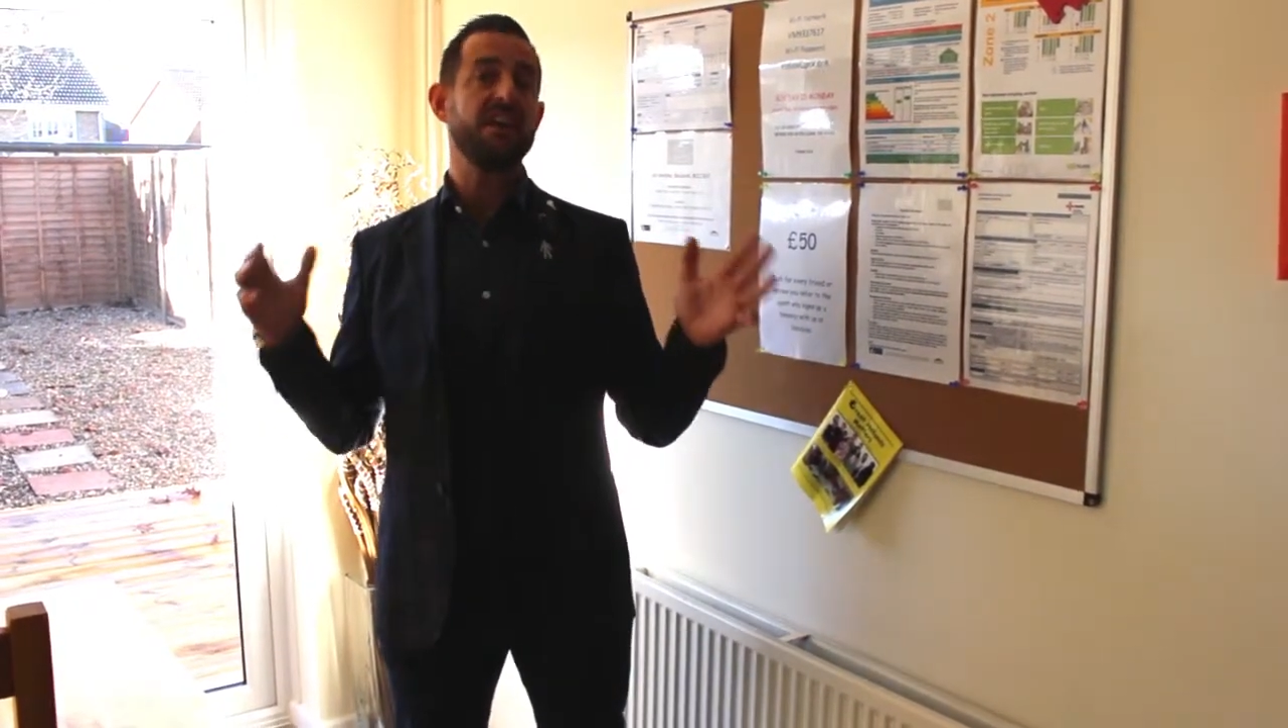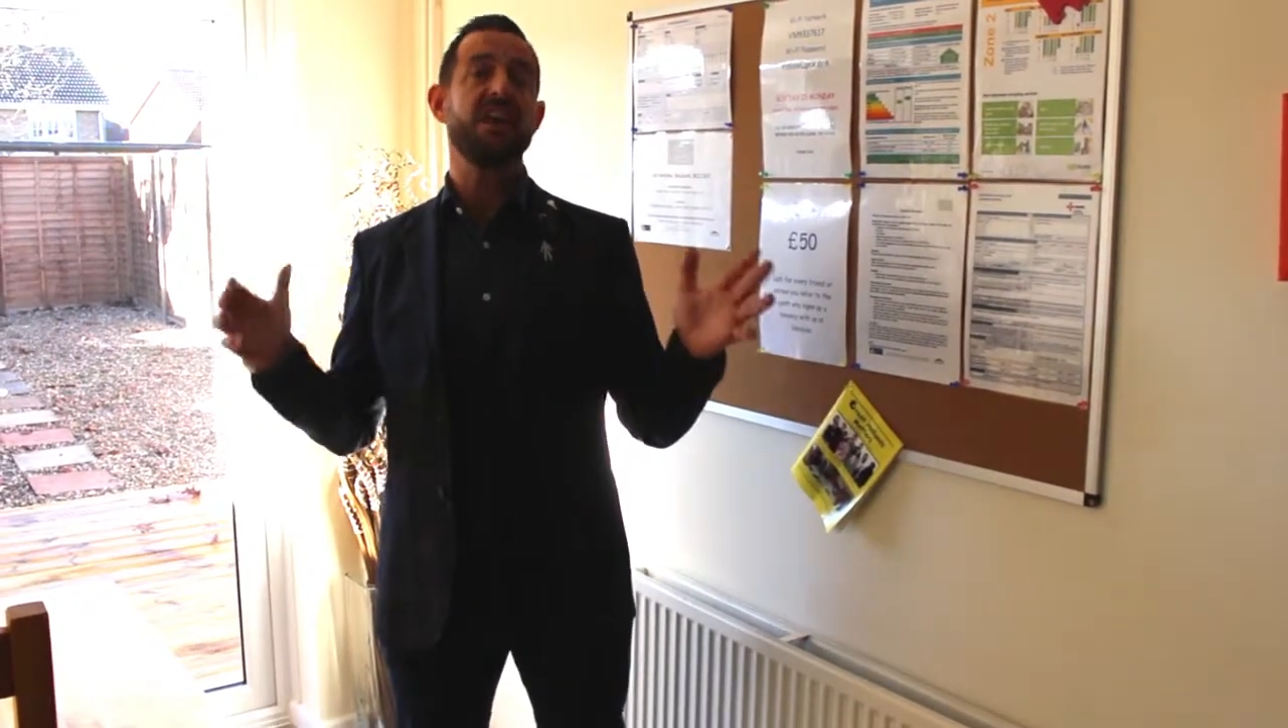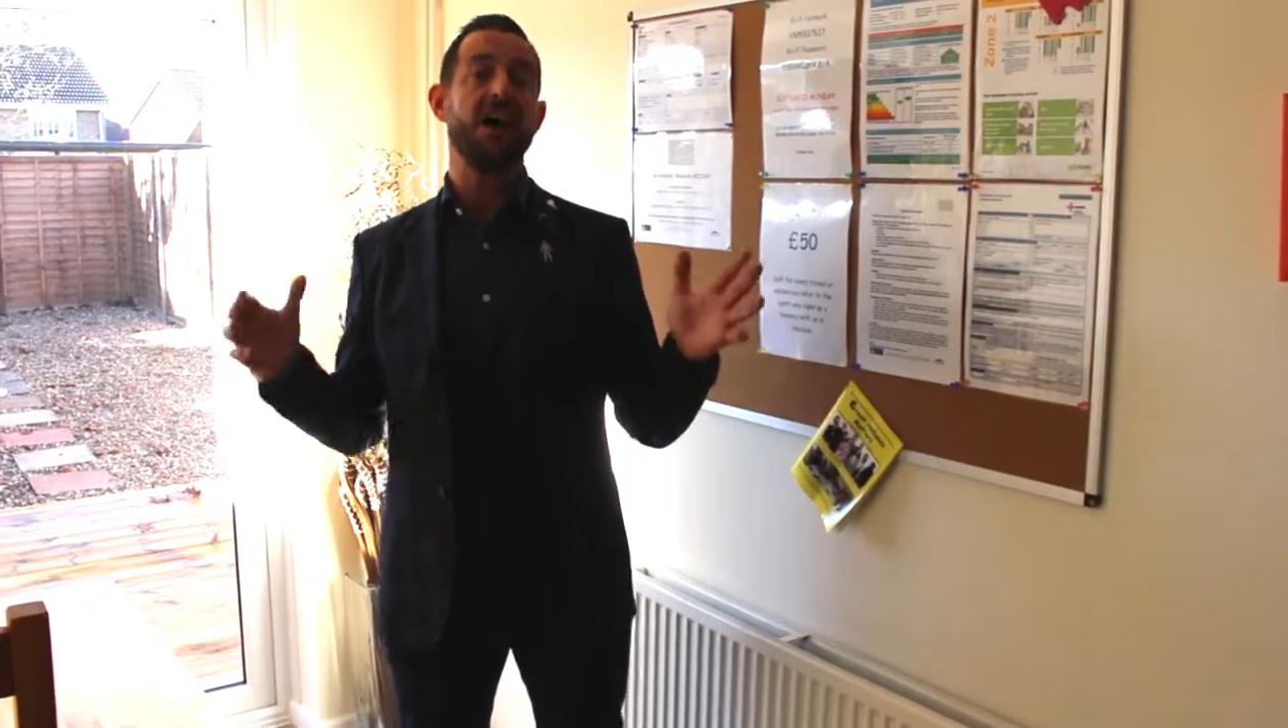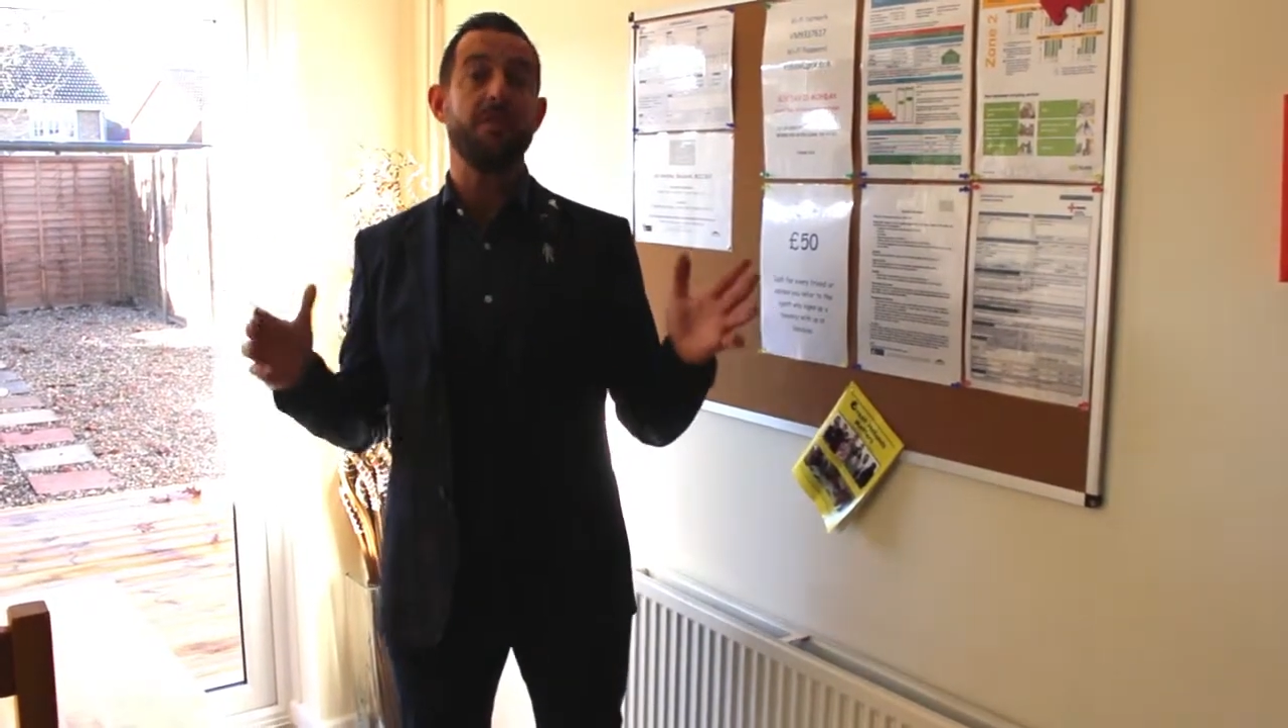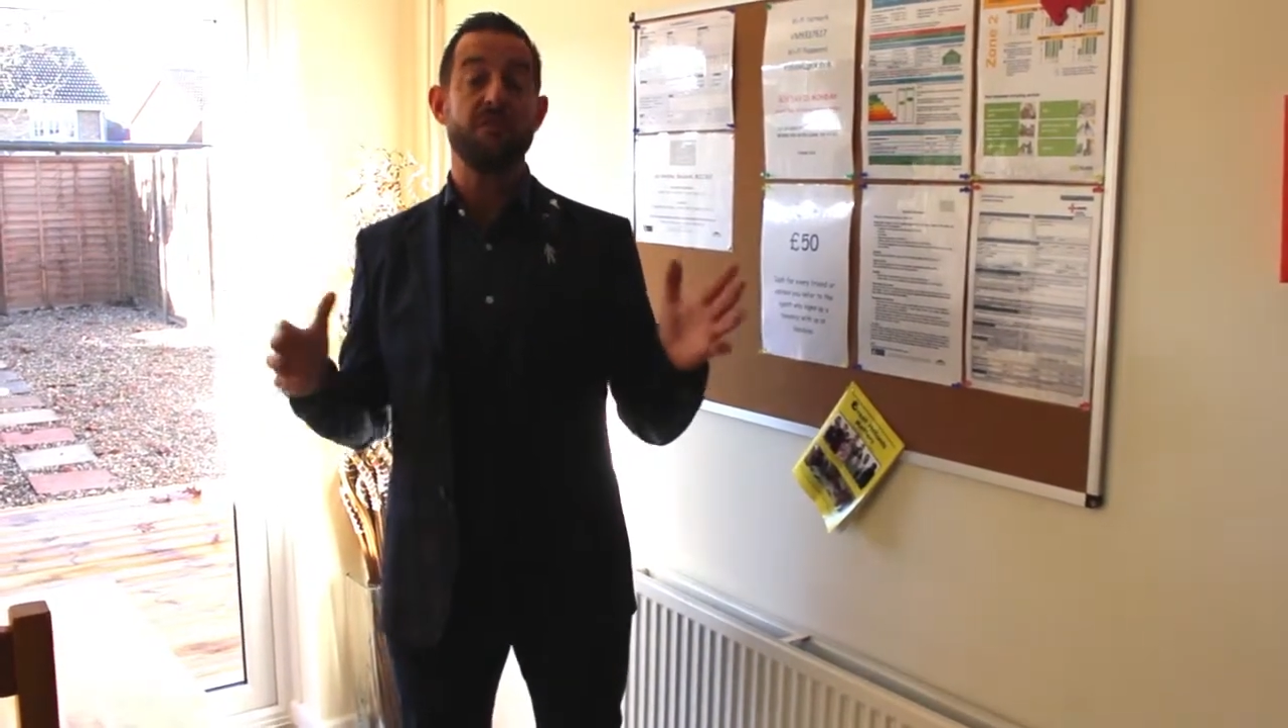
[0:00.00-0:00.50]

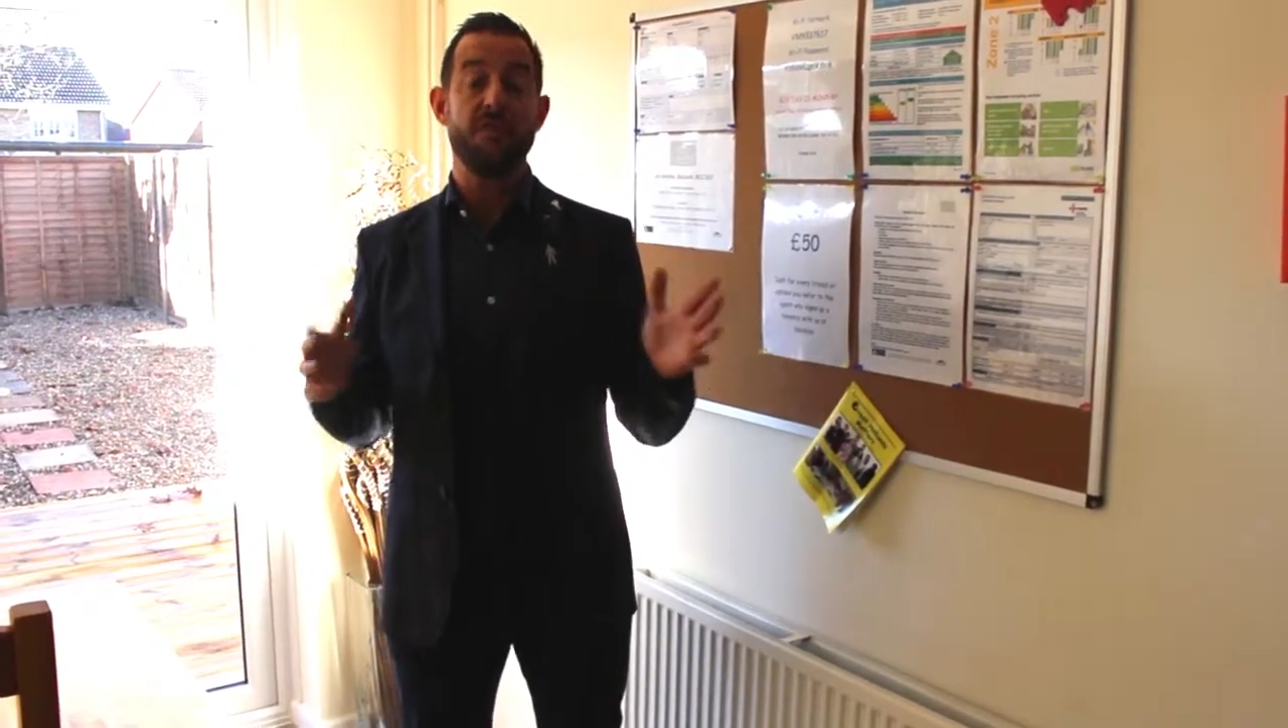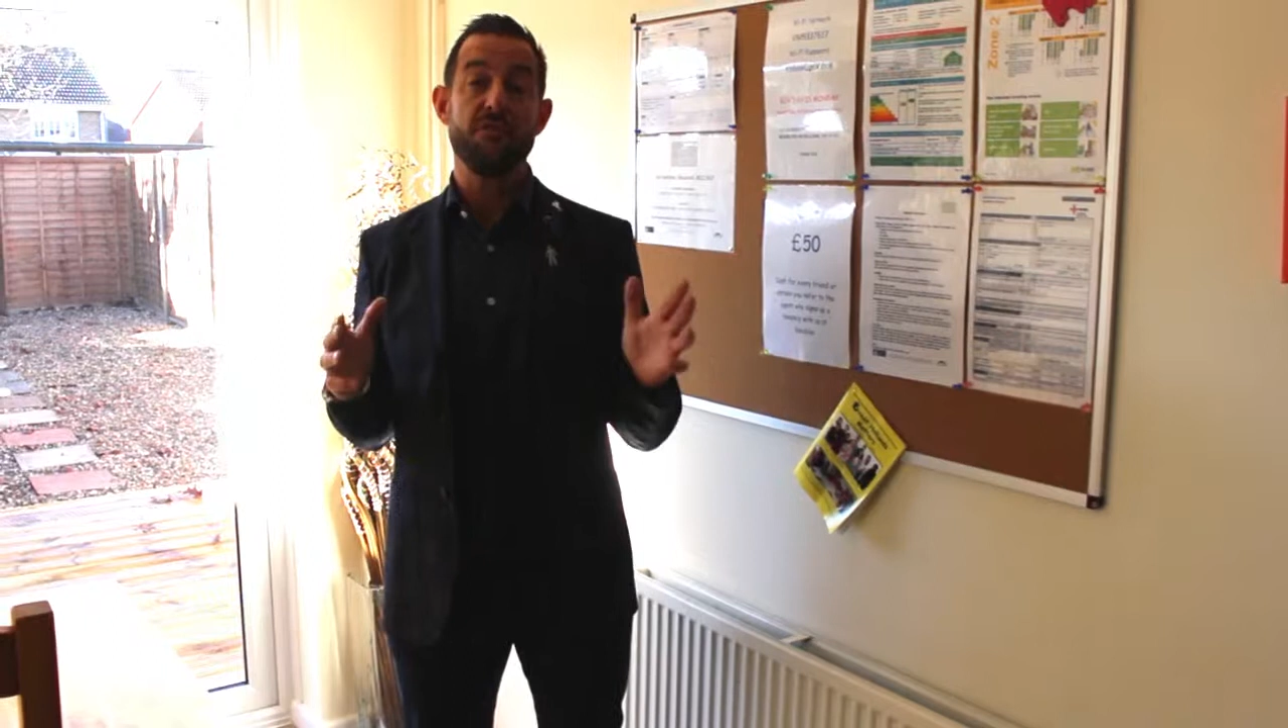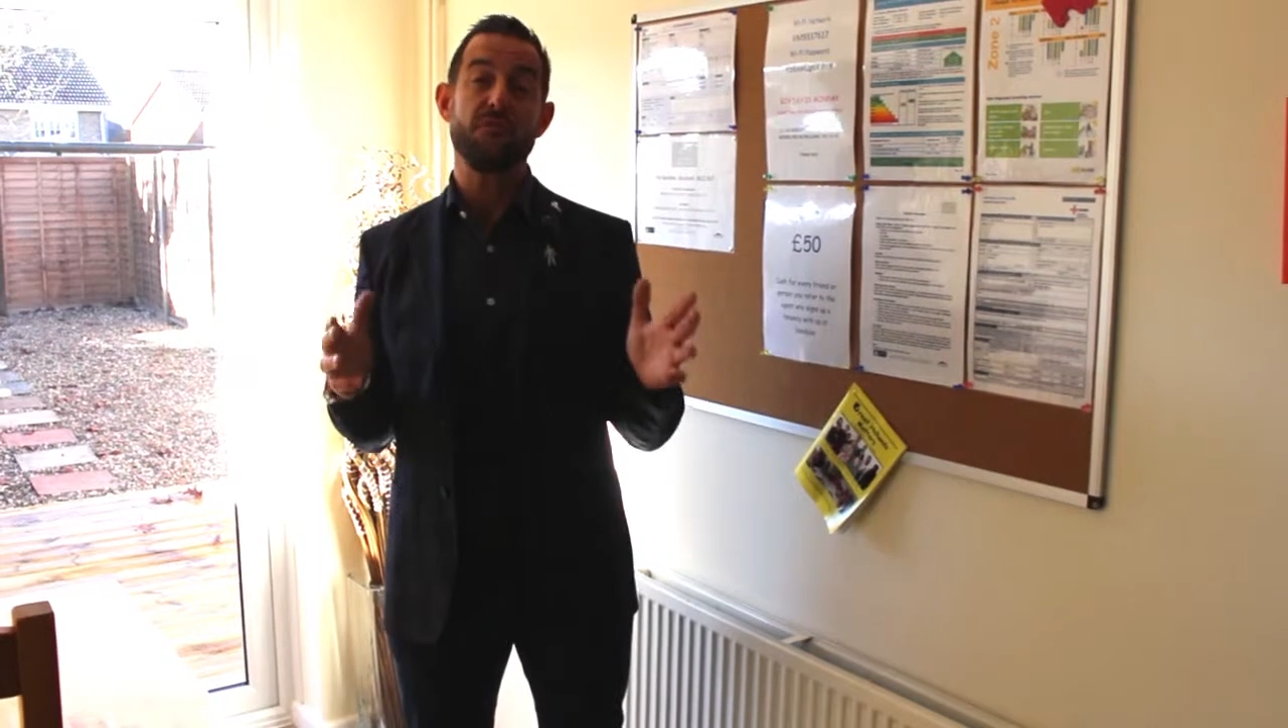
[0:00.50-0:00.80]
income of over